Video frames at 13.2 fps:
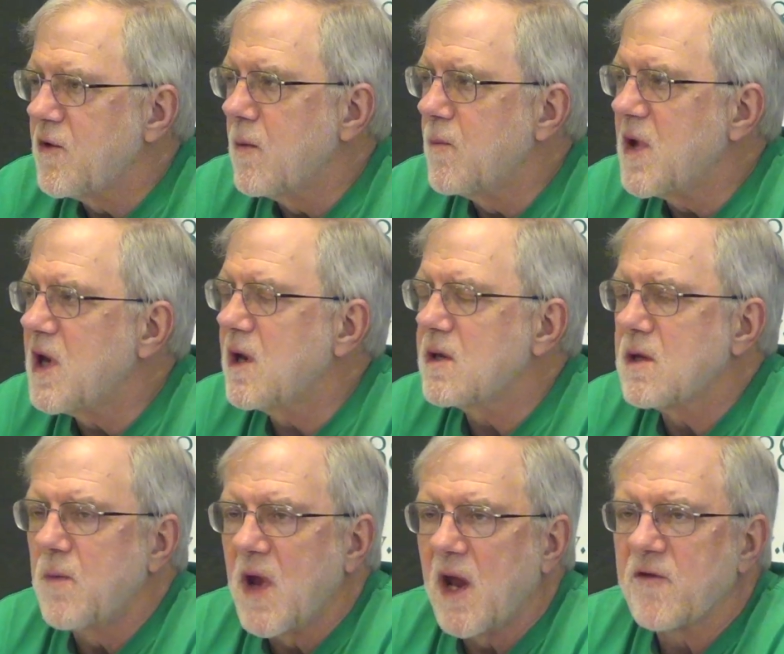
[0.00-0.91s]
The immediate
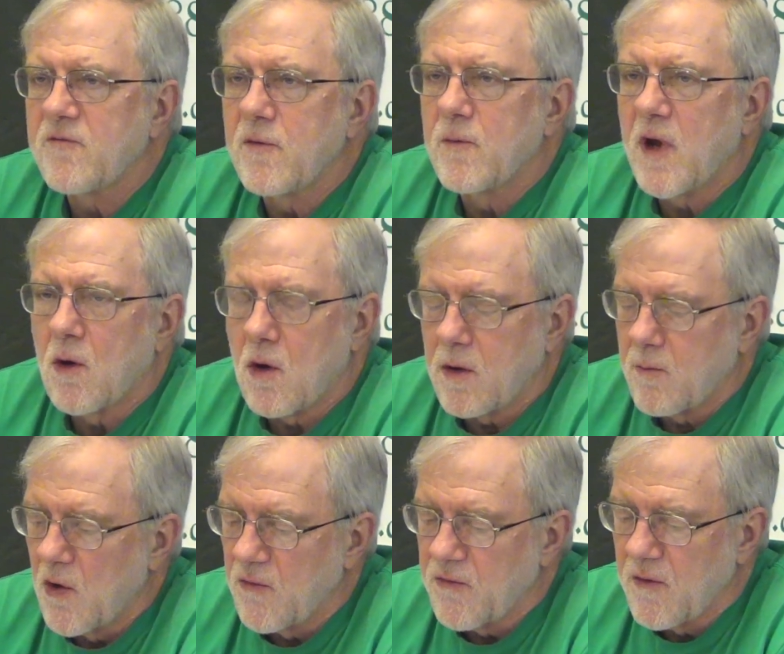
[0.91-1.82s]
demands we ran on
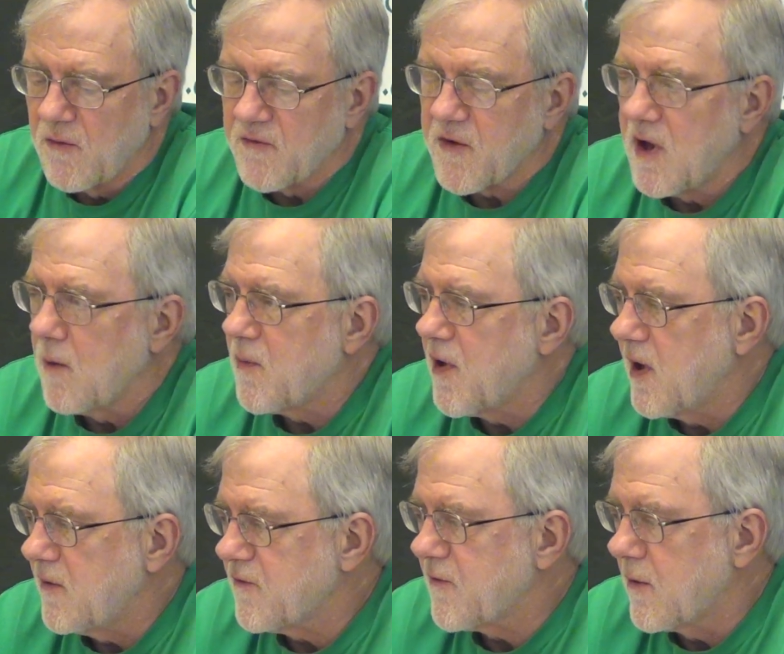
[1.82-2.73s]
in both of those
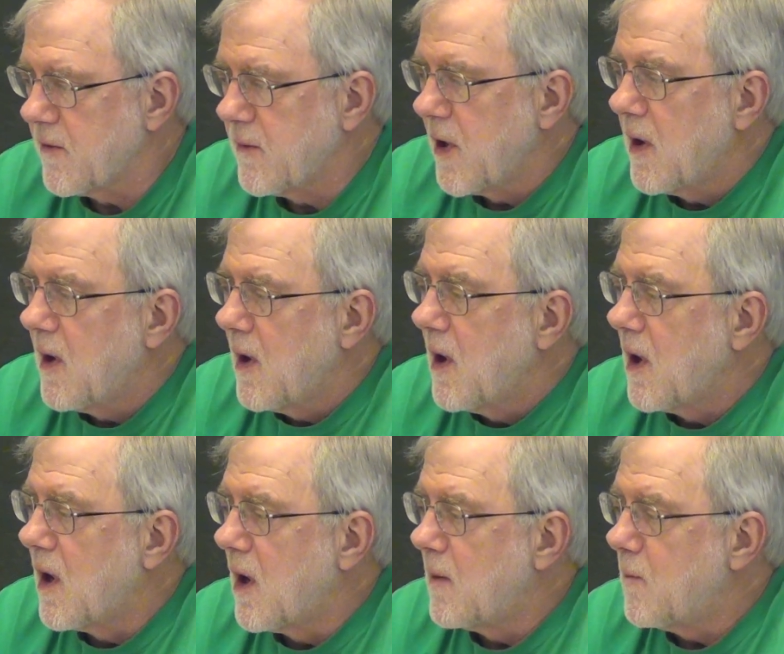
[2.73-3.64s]
campaigns are,
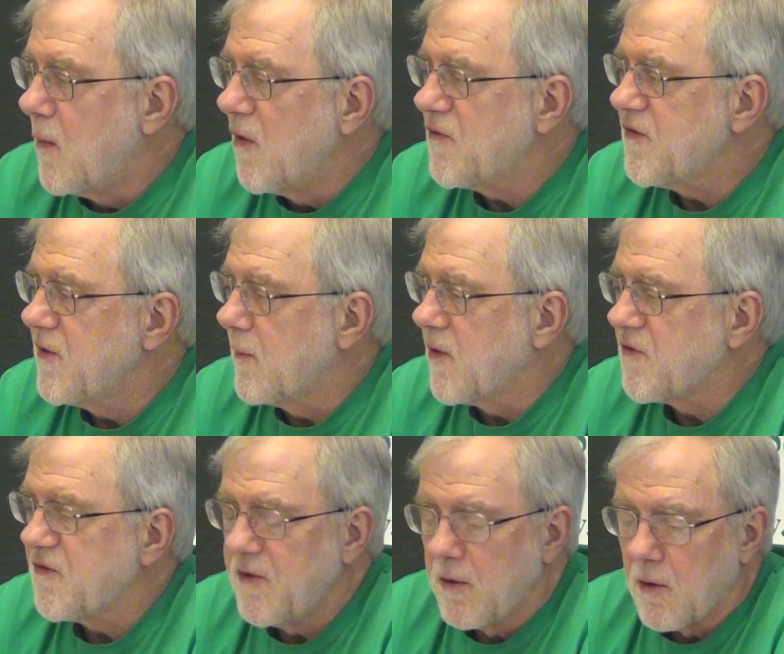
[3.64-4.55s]
most of them
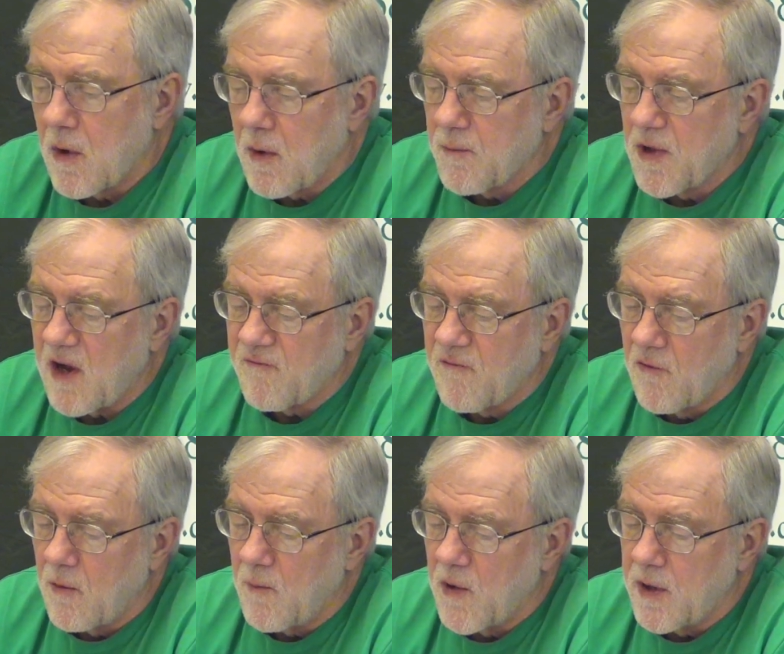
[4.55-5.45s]
are still on our
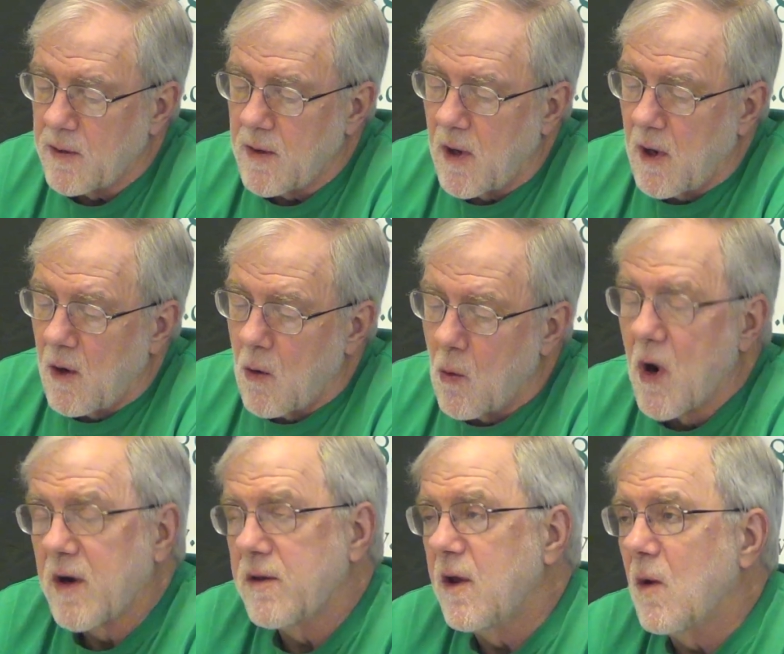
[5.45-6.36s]
platform, but
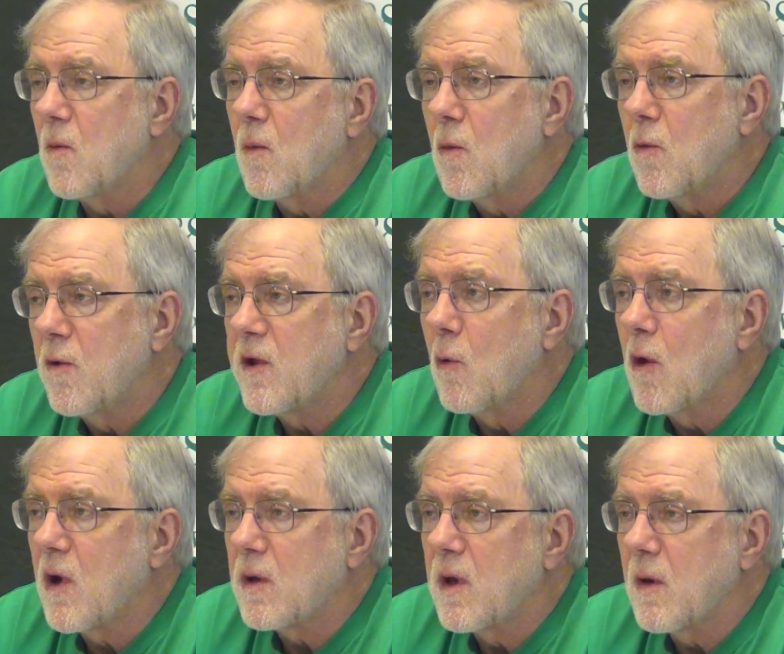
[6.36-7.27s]
one of them we
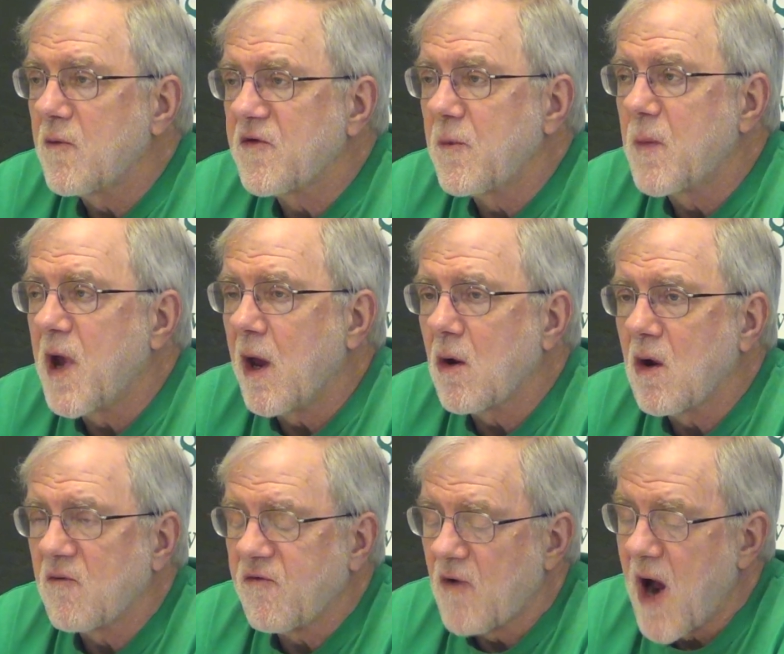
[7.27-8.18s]
won. That was a ban
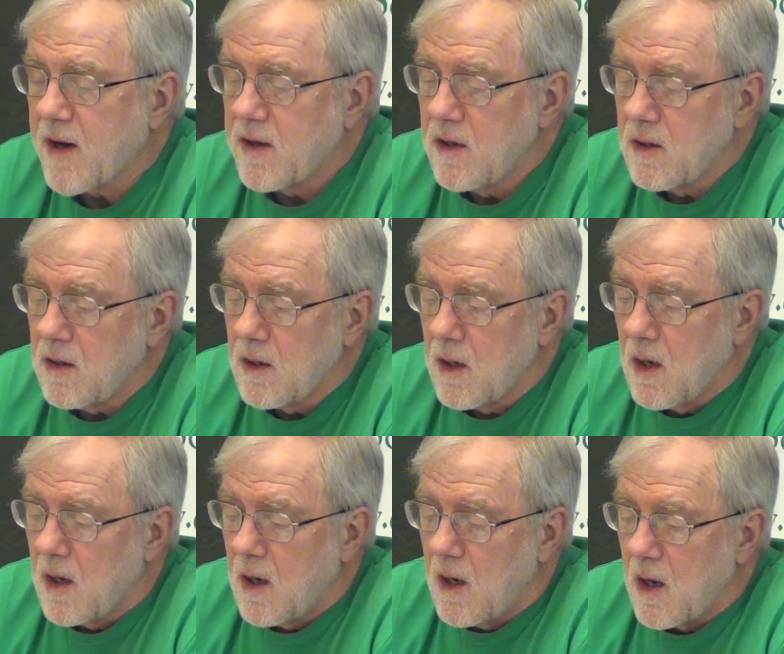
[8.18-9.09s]
on
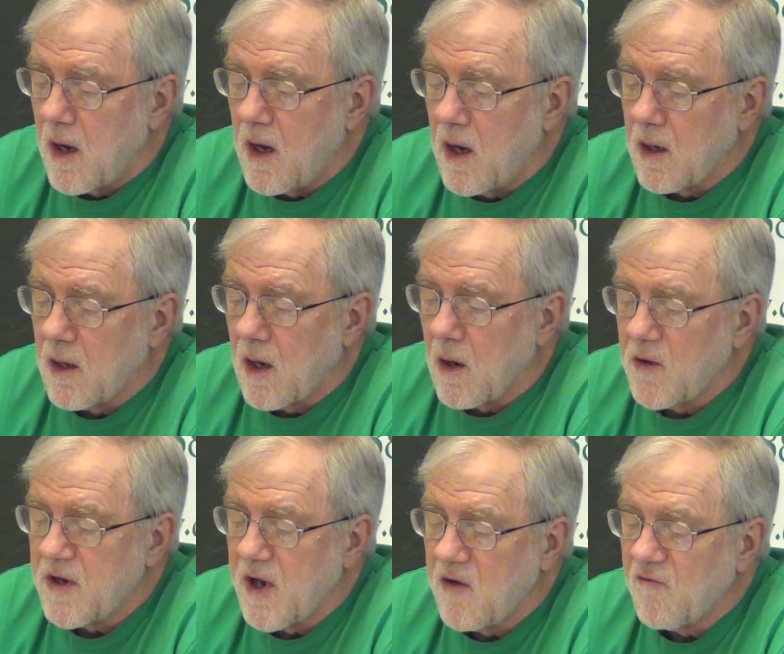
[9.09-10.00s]
fracking.
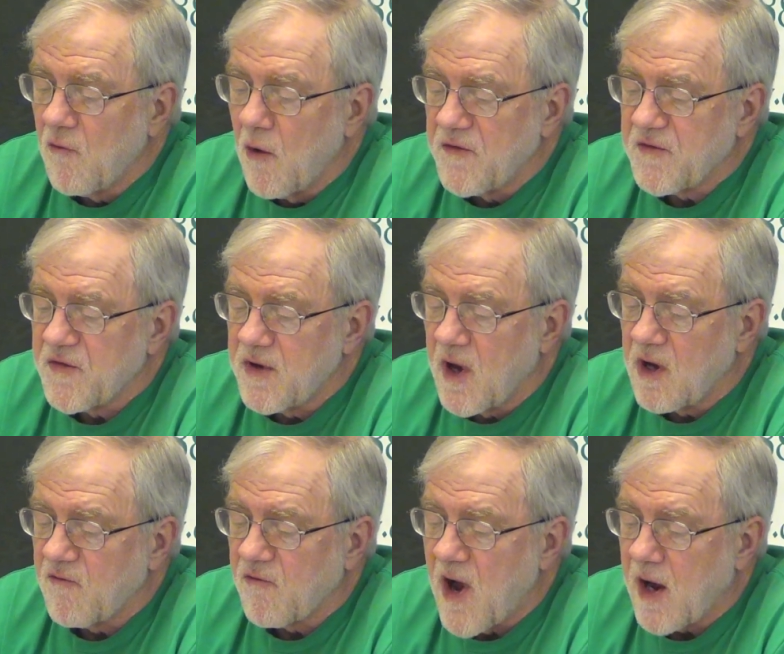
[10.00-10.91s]
And we gave voice to the
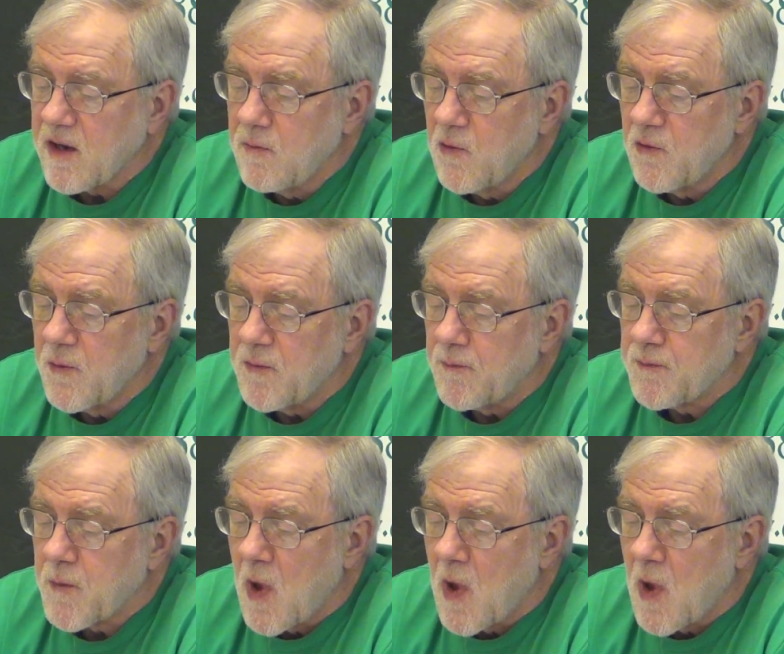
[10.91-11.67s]
anti-fracking movement.